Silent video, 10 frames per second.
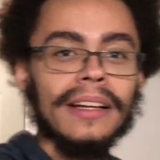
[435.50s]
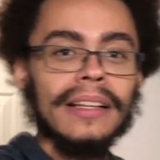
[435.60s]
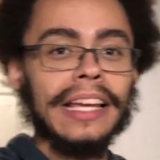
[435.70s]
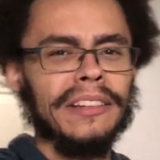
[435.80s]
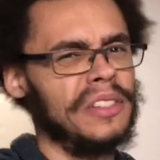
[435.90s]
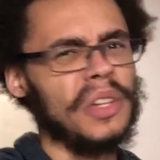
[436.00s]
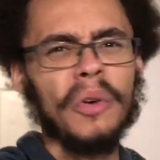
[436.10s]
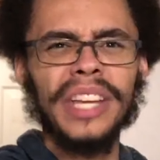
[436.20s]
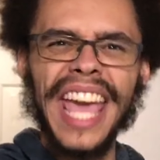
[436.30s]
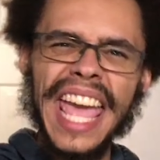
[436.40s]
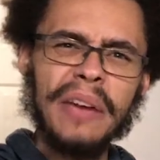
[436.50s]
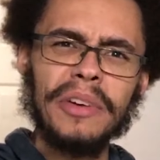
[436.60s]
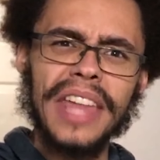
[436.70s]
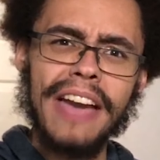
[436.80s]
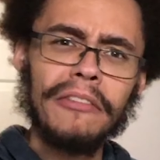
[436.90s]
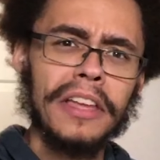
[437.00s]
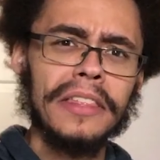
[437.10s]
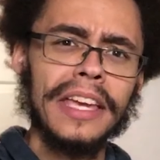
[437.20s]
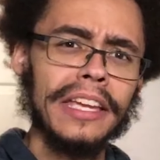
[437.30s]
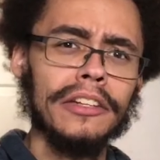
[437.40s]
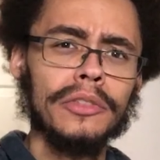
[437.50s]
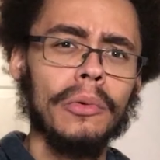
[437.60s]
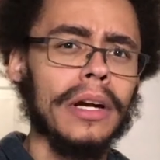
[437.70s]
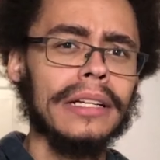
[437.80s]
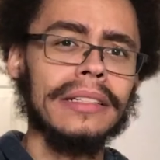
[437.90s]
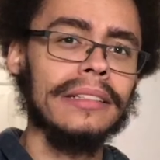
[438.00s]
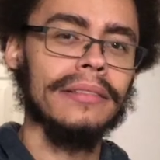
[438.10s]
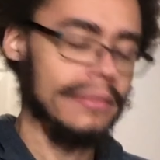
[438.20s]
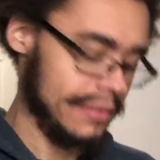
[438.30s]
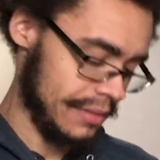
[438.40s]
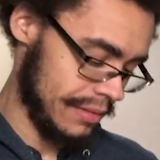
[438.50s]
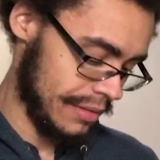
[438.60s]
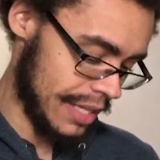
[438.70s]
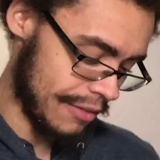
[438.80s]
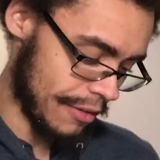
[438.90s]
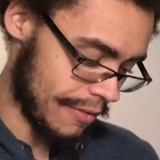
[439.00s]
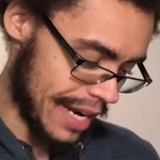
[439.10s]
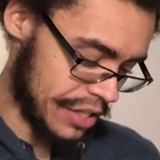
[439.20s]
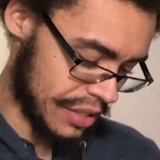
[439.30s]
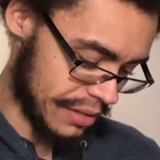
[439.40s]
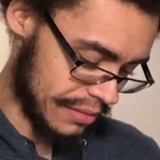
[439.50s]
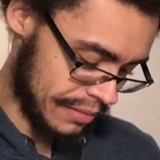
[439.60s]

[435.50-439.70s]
Like you're just okay with everything. You just want to give affection.